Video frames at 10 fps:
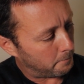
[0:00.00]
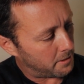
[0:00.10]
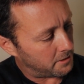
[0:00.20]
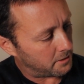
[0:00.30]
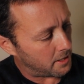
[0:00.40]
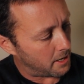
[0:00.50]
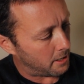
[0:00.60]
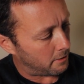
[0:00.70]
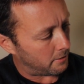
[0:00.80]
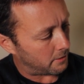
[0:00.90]
piece
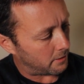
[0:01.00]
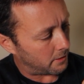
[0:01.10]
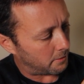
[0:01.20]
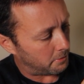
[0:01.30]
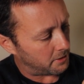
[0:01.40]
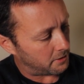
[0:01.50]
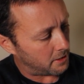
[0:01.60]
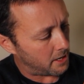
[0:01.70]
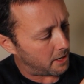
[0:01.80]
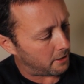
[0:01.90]
there, and then a piece
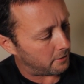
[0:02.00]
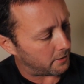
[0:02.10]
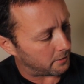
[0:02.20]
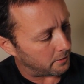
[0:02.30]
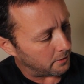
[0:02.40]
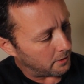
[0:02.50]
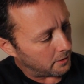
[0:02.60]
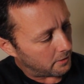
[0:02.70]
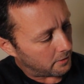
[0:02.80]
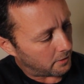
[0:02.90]
there, and
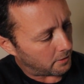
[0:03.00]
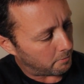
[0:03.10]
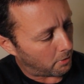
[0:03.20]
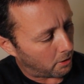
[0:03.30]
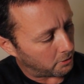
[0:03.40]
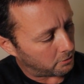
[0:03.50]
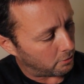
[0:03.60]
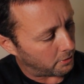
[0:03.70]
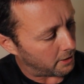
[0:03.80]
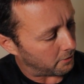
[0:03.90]
the bars
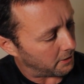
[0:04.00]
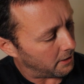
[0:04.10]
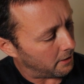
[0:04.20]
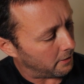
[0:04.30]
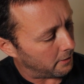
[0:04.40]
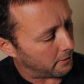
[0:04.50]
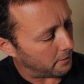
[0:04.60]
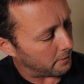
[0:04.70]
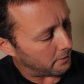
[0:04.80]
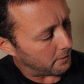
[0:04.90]
grow down
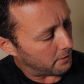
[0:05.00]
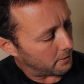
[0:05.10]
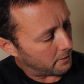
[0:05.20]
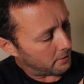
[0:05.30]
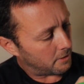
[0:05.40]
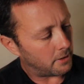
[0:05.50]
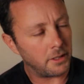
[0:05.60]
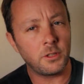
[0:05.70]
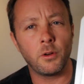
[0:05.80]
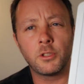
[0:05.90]
here,
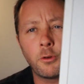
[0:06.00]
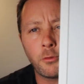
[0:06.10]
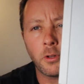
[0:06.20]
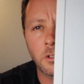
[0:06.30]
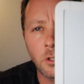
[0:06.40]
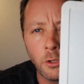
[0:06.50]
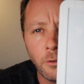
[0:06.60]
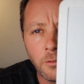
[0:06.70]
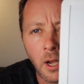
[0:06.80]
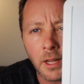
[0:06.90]
and so on and so forth. So
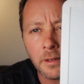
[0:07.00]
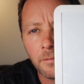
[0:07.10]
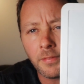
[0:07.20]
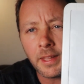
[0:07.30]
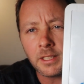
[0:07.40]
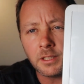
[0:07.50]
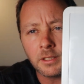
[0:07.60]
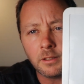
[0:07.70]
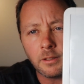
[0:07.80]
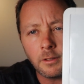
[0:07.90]
you've got
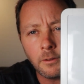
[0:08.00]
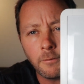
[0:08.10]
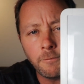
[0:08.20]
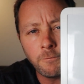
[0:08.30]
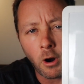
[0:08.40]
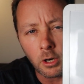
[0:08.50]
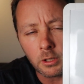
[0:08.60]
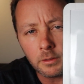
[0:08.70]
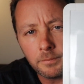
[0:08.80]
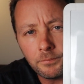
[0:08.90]
this
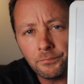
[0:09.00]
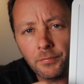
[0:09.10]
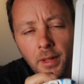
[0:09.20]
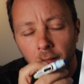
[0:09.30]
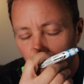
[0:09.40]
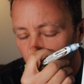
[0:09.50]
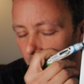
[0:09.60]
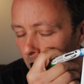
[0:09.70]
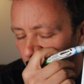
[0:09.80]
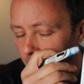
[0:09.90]
frog.
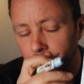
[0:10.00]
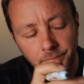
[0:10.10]
Now,